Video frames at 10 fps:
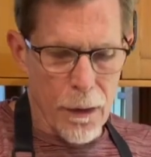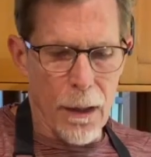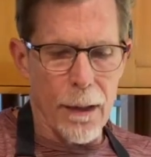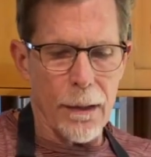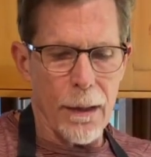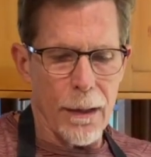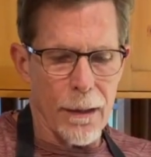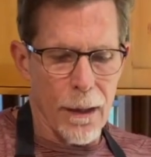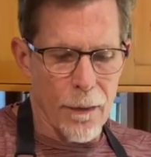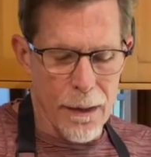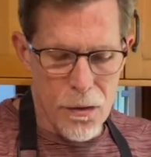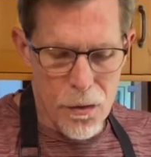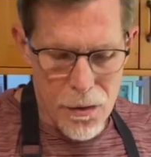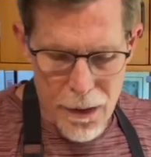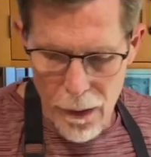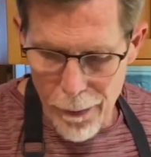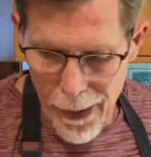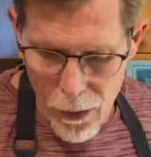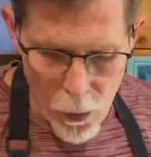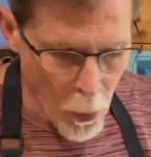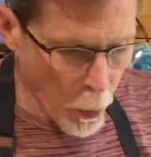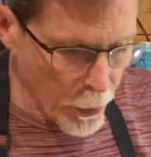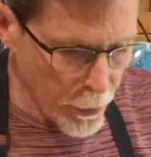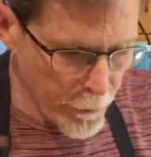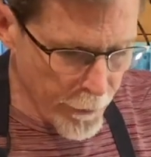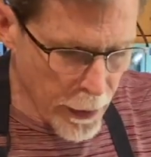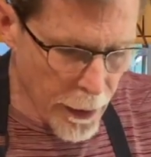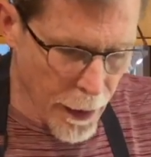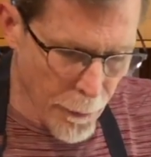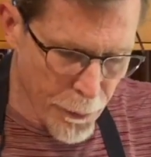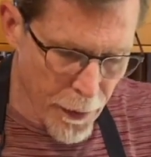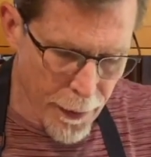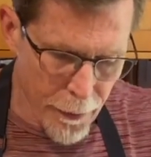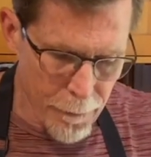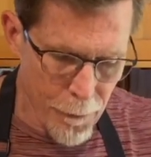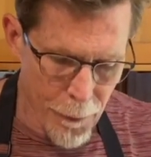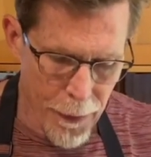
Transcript: that I need. Yeah, that's just at about 1/4 of a cup there.